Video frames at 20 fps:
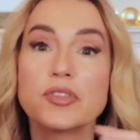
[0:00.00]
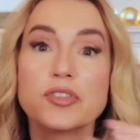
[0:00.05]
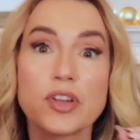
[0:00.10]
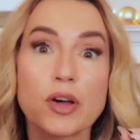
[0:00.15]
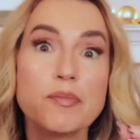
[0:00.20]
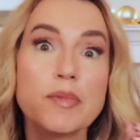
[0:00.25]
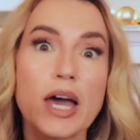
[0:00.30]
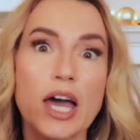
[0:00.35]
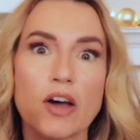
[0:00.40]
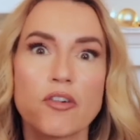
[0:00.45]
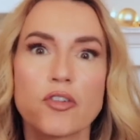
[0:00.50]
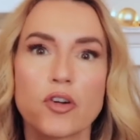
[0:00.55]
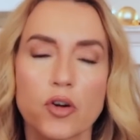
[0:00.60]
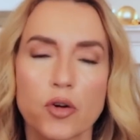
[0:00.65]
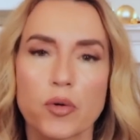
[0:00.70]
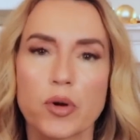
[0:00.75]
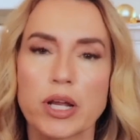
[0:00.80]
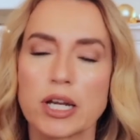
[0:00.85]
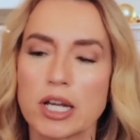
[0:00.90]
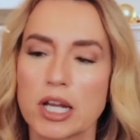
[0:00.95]
Some
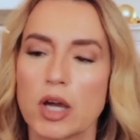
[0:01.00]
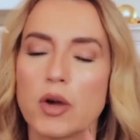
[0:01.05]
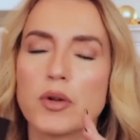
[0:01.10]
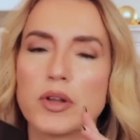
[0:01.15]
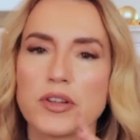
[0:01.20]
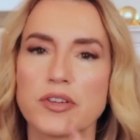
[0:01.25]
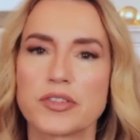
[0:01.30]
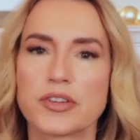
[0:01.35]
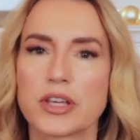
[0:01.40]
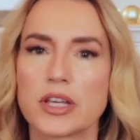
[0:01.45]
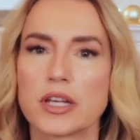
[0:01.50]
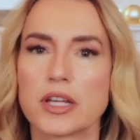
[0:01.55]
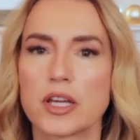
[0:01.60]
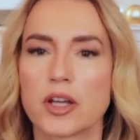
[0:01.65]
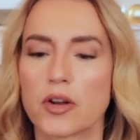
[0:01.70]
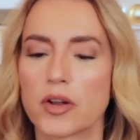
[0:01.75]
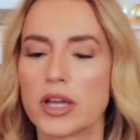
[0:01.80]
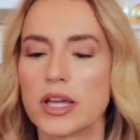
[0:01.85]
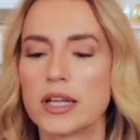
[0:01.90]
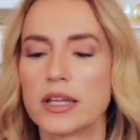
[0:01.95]
evergreen note is in
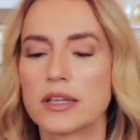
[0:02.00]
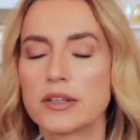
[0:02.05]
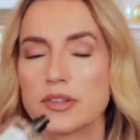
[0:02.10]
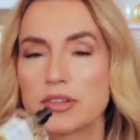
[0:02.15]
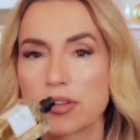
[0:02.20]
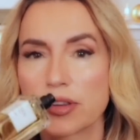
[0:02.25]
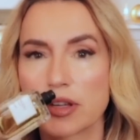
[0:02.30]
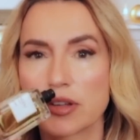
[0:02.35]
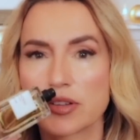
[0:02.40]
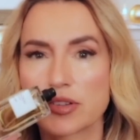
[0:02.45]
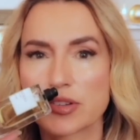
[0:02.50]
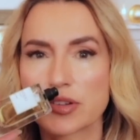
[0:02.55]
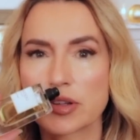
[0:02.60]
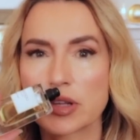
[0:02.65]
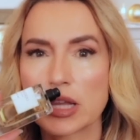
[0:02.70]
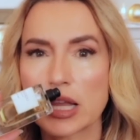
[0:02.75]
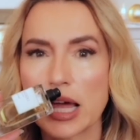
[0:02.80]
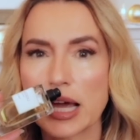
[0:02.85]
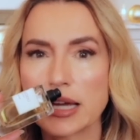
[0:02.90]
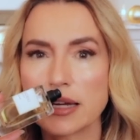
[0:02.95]
here. It is the
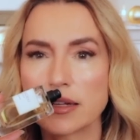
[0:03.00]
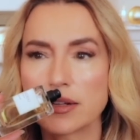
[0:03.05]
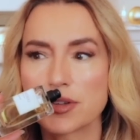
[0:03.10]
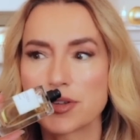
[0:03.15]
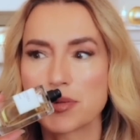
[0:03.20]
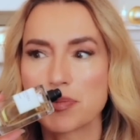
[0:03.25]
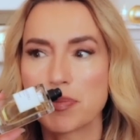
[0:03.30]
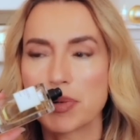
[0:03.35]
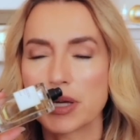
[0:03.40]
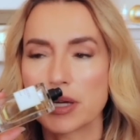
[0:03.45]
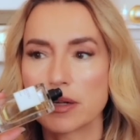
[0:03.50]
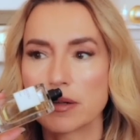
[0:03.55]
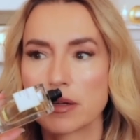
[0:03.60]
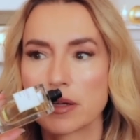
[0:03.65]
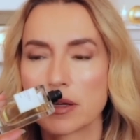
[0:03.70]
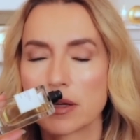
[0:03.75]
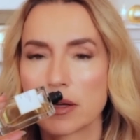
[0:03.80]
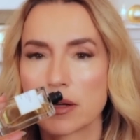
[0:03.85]
slightest bit